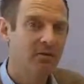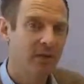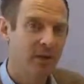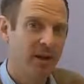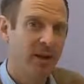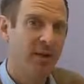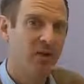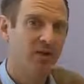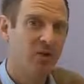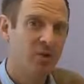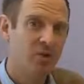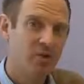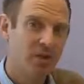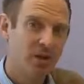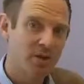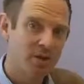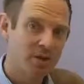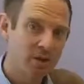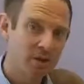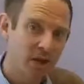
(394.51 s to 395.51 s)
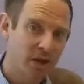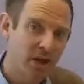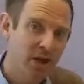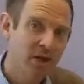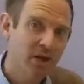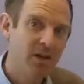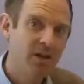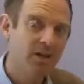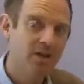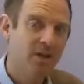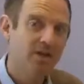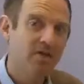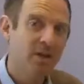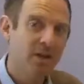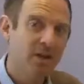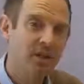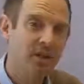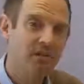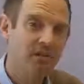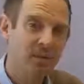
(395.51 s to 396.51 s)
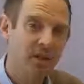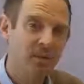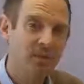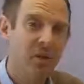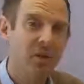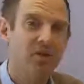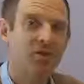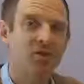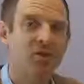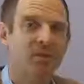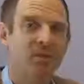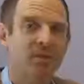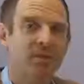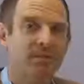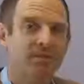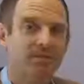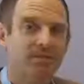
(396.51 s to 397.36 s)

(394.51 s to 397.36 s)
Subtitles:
financial trends. Okay, so thank you very much.